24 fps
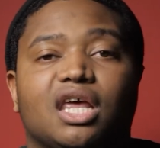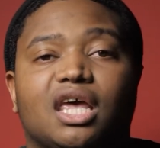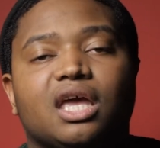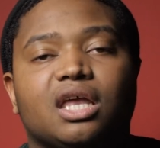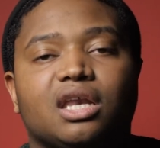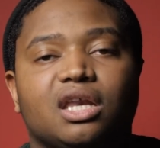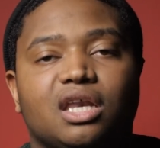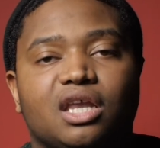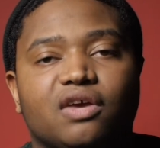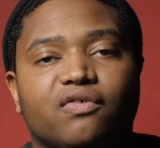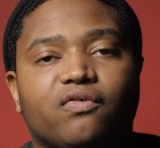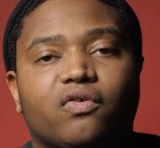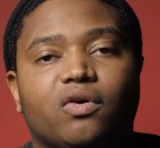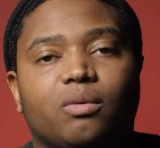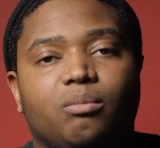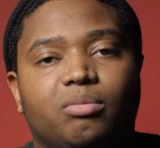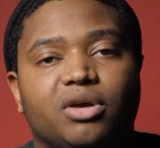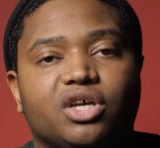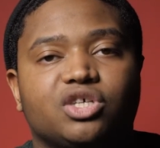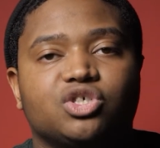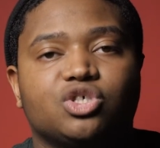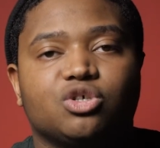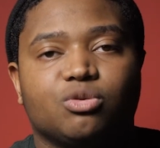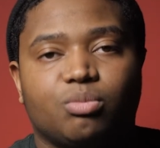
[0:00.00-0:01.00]
in different
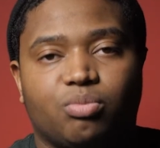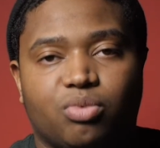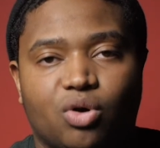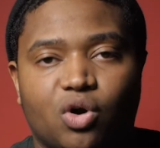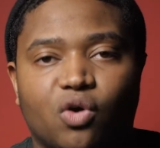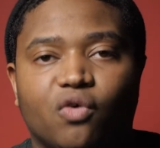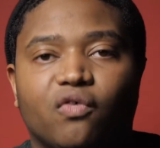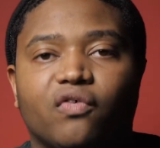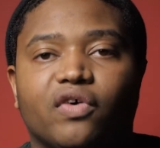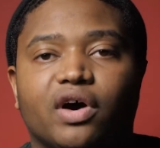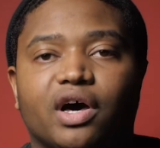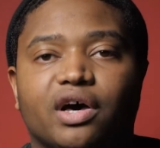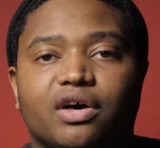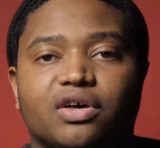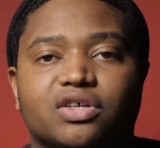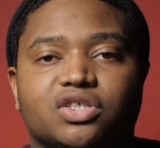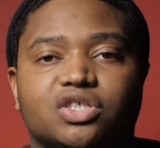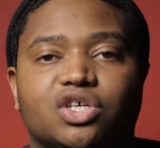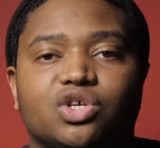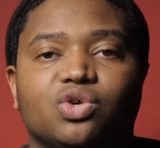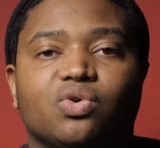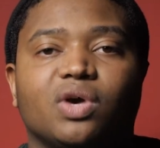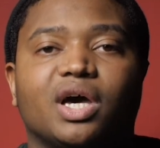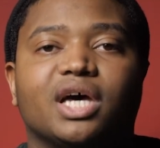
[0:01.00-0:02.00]
picture profiles, so
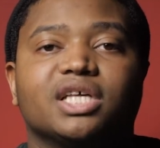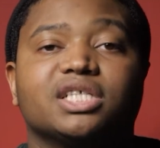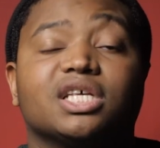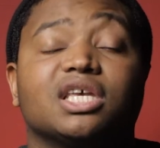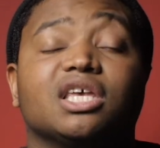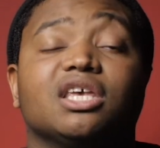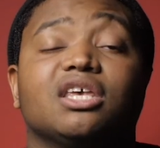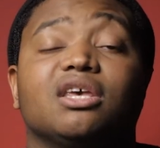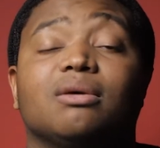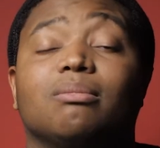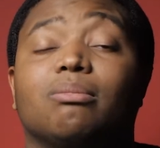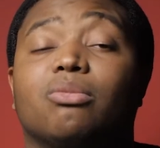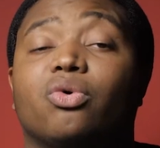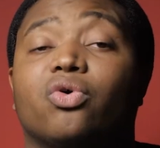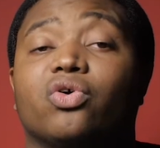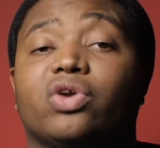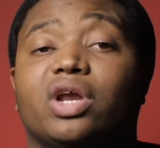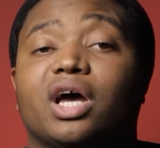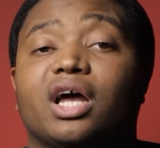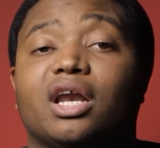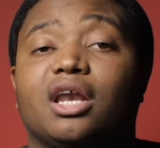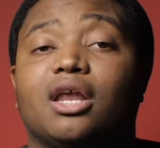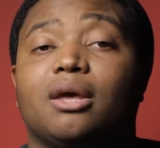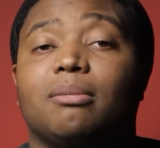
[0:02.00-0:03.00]
you guys can get more
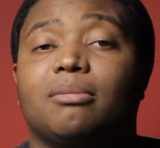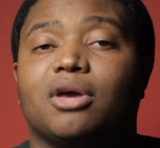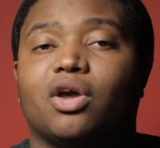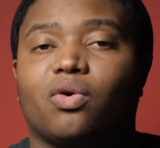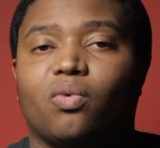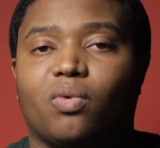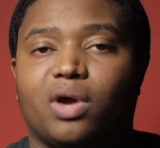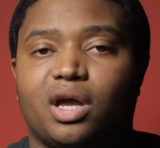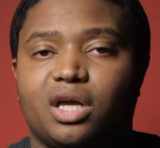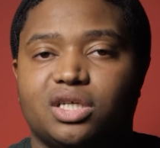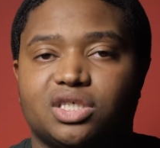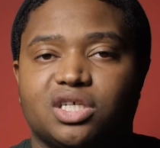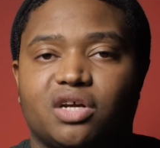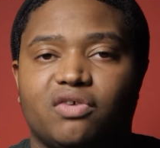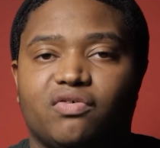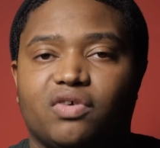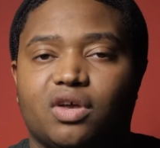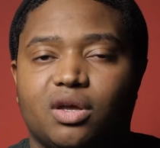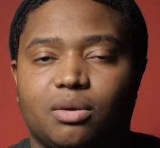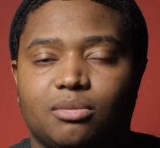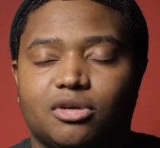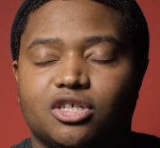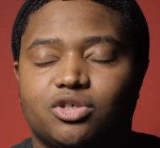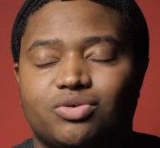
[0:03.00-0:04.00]
dynamic range out of your
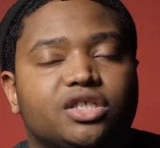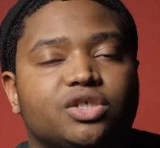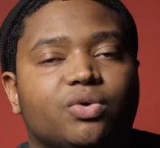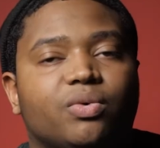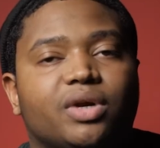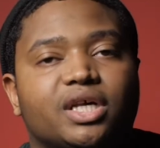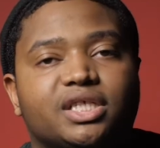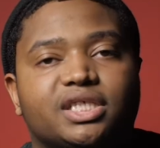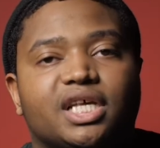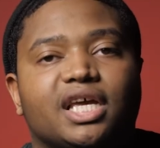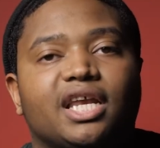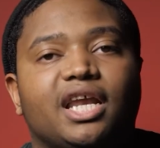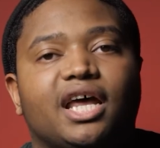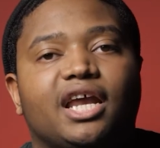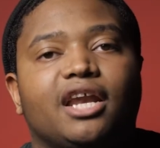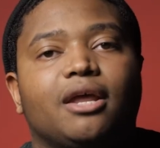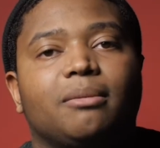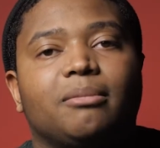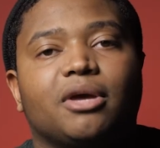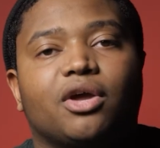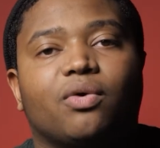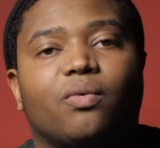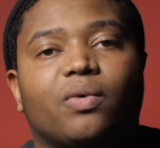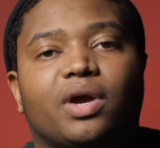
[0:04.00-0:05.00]
image. So when I say
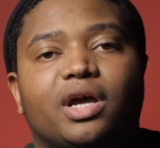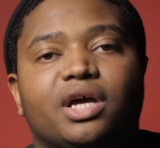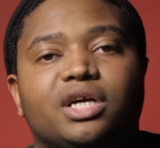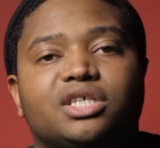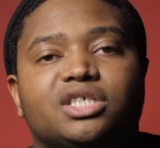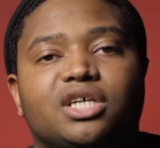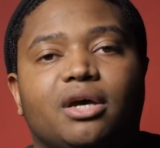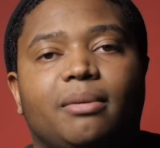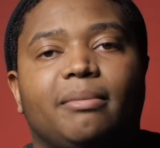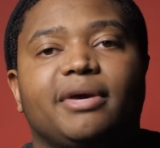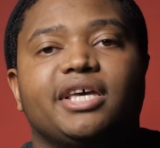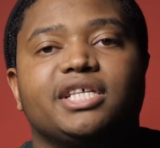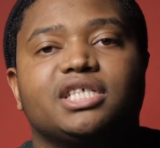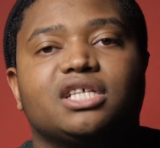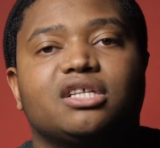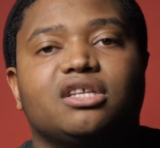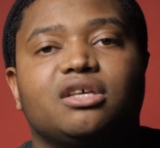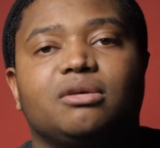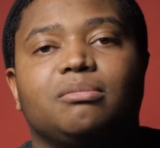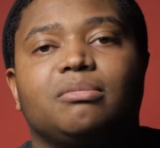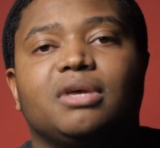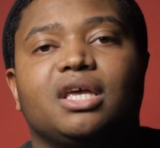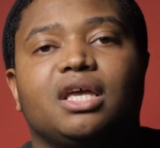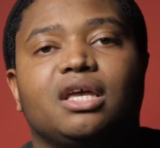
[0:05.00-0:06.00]
dynamic range, I basically
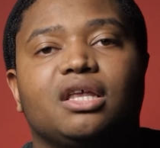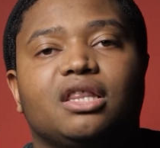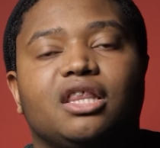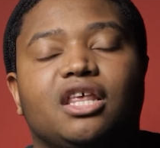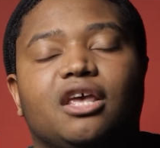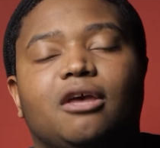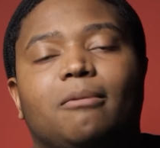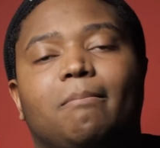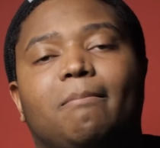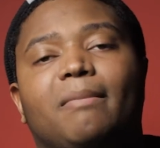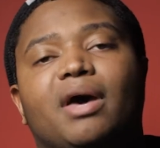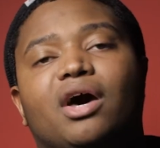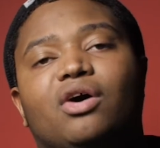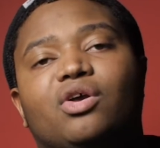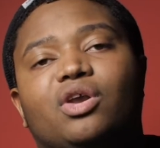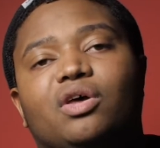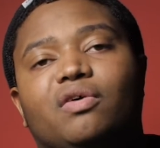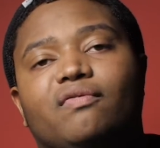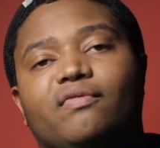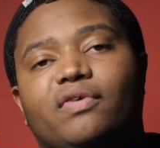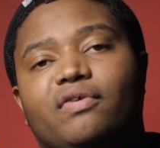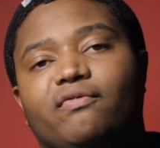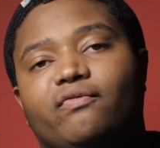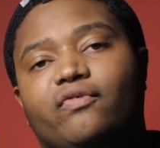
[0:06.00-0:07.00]
mean the amount
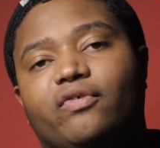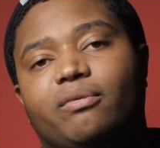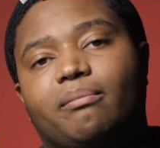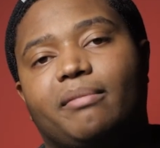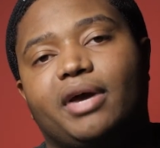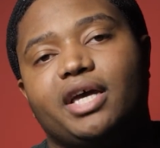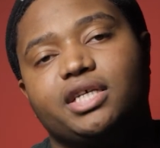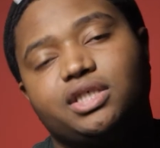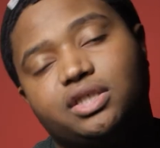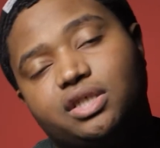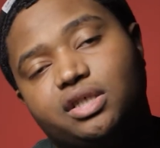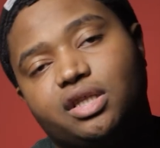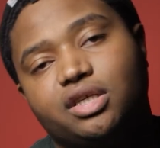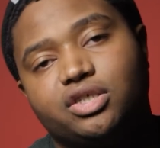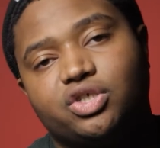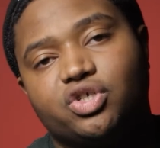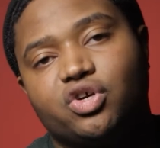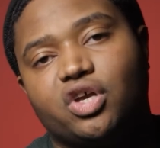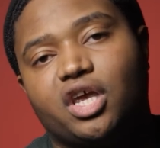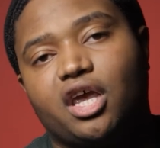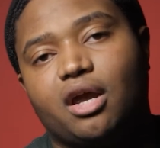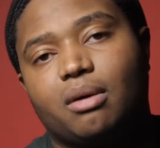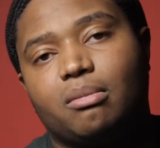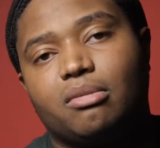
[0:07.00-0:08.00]
of information that your
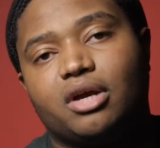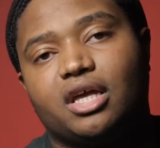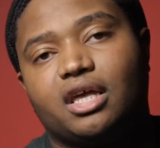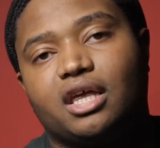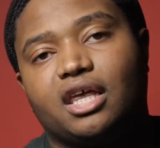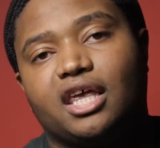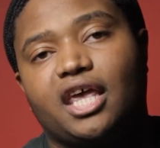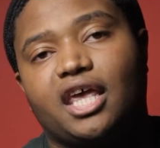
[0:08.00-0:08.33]
camera can